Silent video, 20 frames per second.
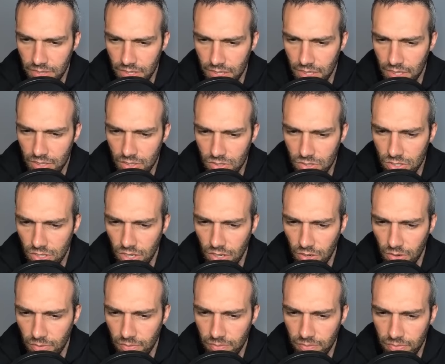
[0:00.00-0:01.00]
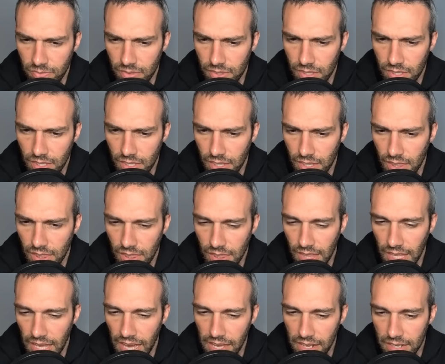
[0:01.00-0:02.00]
So
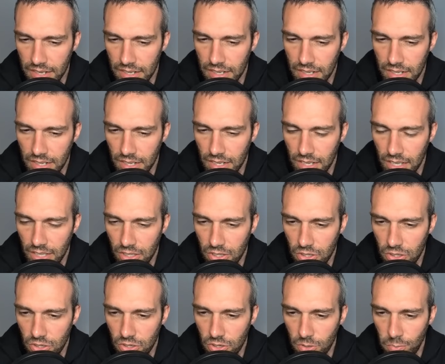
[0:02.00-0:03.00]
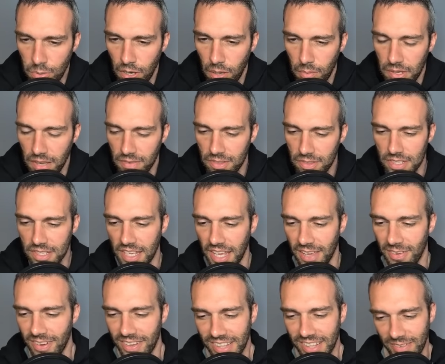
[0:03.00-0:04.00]
that you probably have the
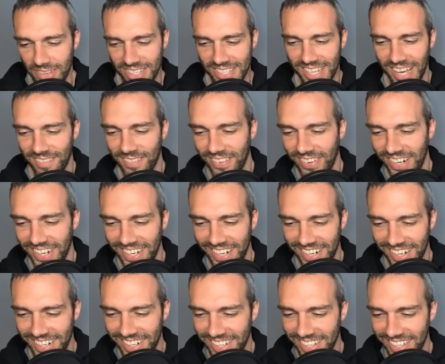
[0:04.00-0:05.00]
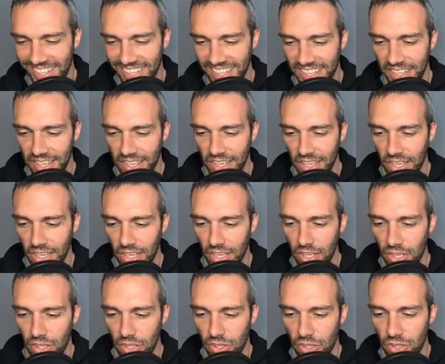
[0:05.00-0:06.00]
same. Let me stop it right here.
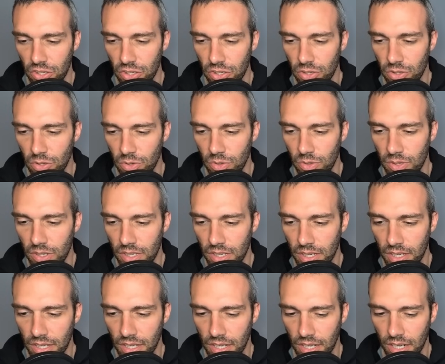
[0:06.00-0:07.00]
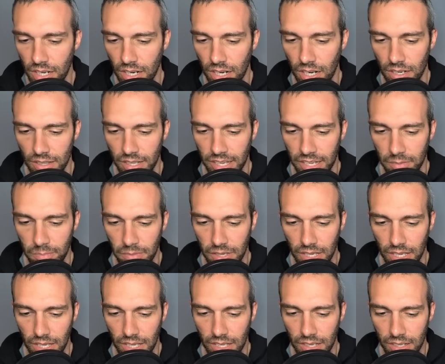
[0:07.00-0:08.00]
You are like
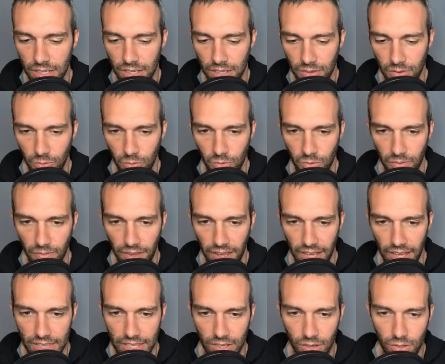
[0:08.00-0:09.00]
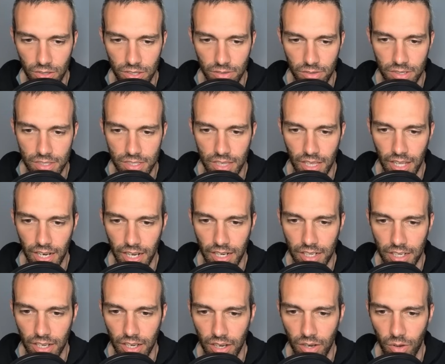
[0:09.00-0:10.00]
me. And the only reason that I
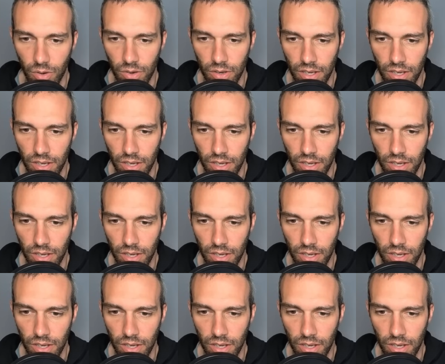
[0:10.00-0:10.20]
know